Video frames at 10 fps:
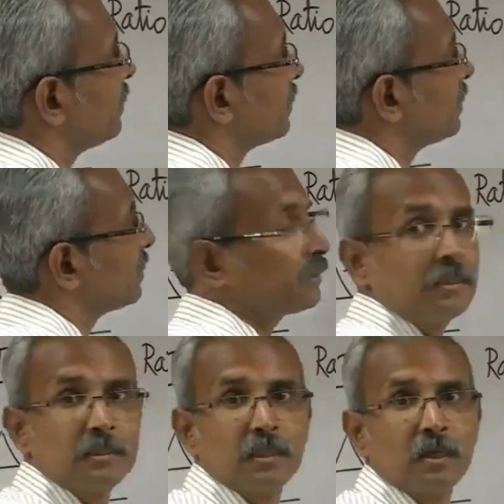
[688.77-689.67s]
degrees and
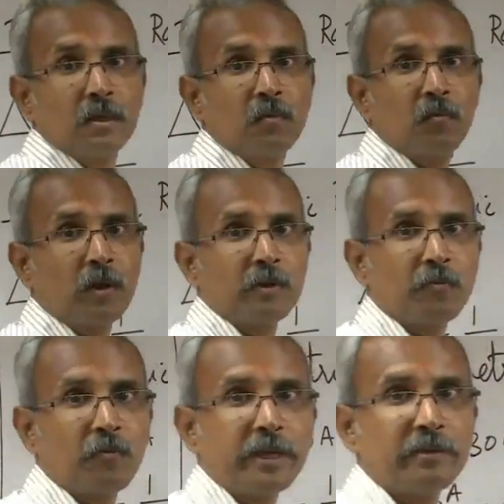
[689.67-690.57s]
this is
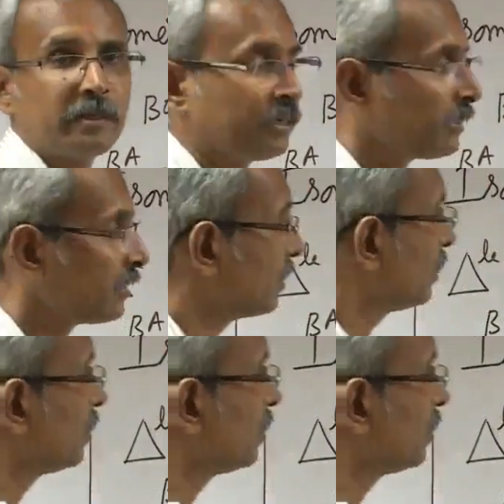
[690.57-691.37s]
45 degrees.